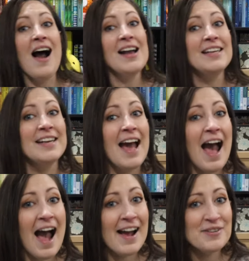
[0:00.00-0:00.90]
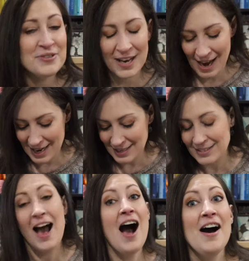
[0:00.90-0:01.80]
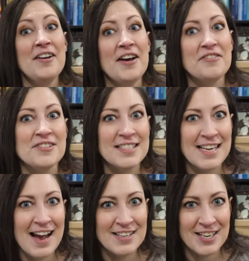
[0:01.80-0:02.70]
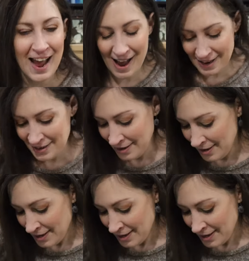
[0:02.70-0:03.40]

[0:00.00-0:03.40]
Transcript: I knit a hat, you guys. Another stash hat.